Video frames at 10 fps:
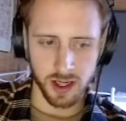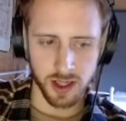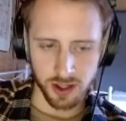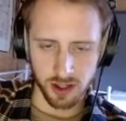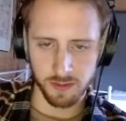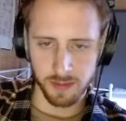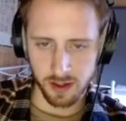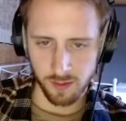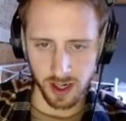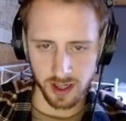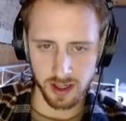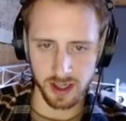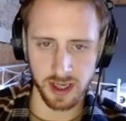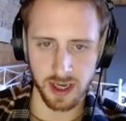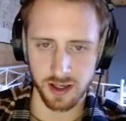Just mid right click,
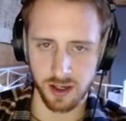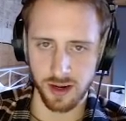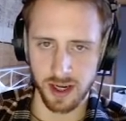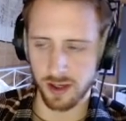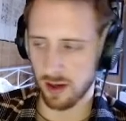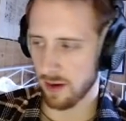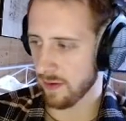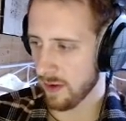he gets the trance off.